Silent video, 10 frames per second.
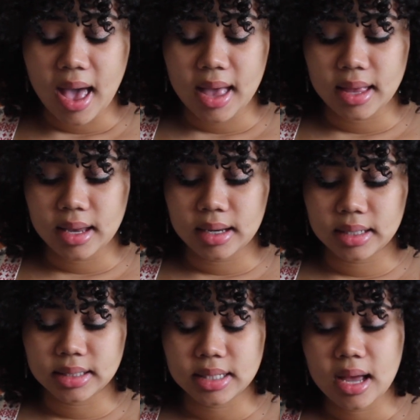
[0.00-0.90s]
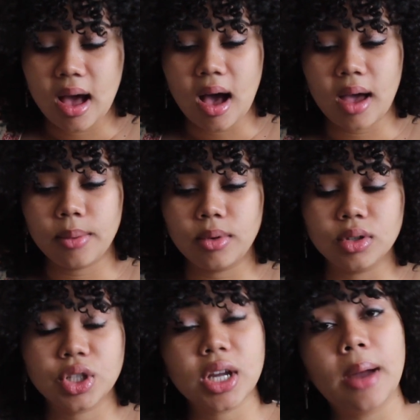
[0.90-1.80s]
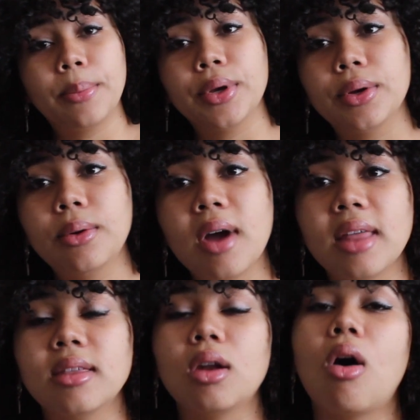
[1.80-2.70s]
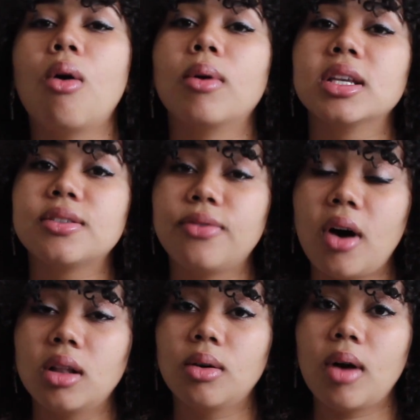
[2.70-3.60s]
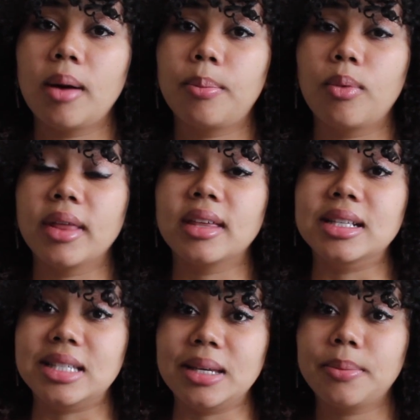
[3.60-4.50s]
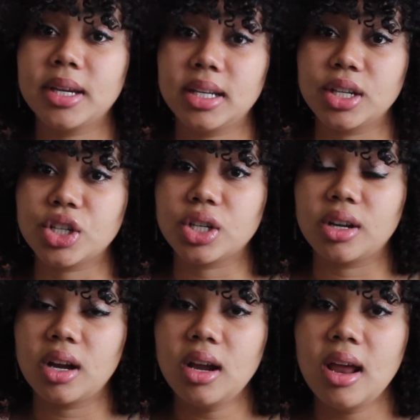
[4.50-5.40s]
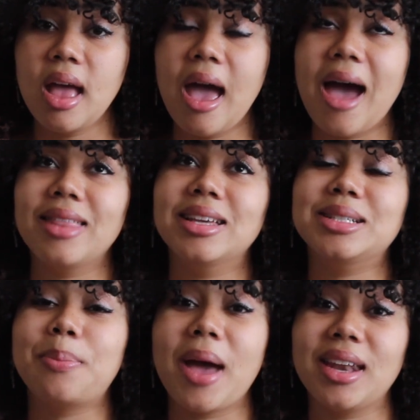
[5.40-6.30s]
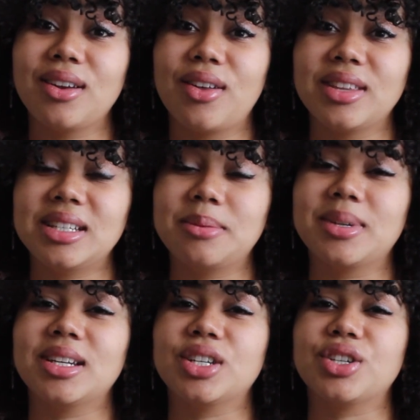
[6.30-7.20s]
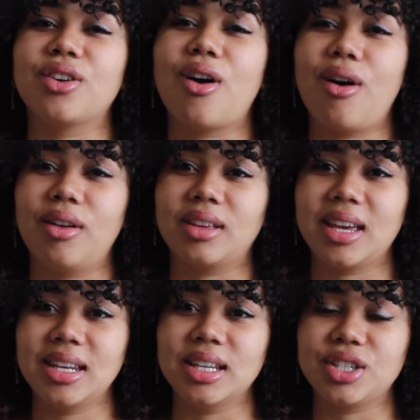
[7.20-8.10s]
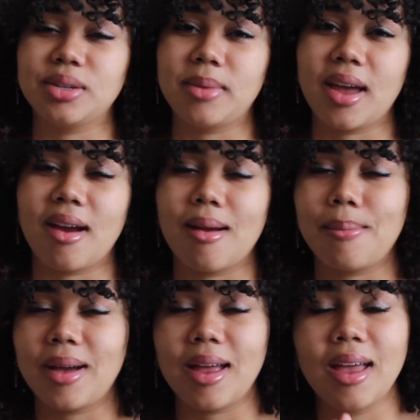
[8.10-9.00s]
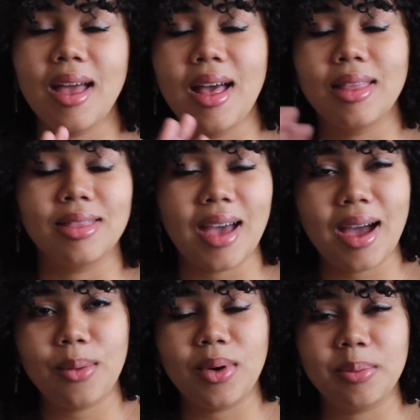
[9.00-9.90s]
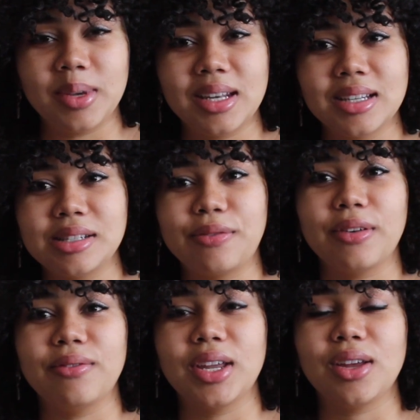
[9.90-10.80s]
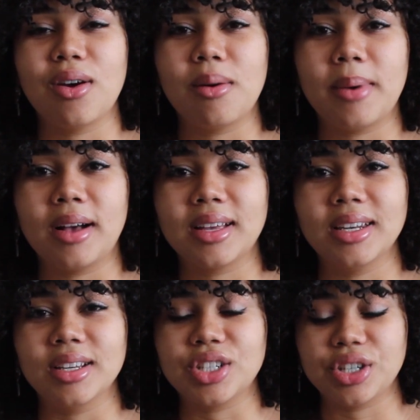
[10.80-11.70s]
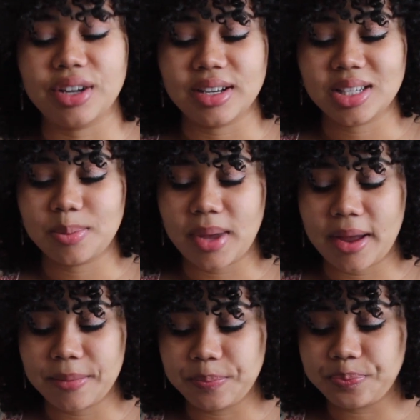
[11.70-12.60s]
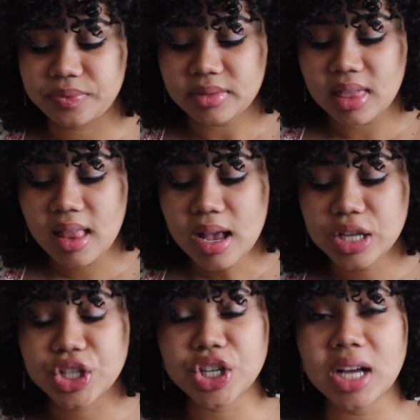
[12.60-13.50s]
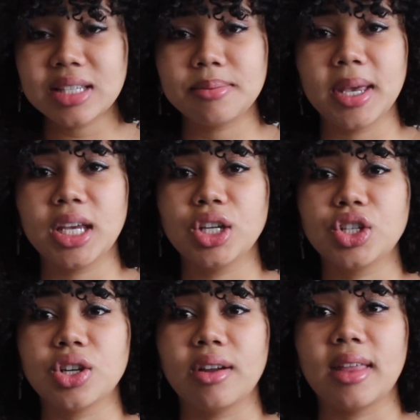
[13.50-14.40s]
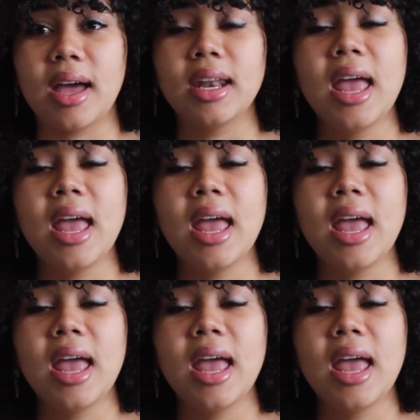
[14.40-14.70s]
And I will shampoo and then always follow up with a deep conditioner, and then depending on the deep conditioner I'll condition my hair. But that will be in a different video about conditioners. But just making sure that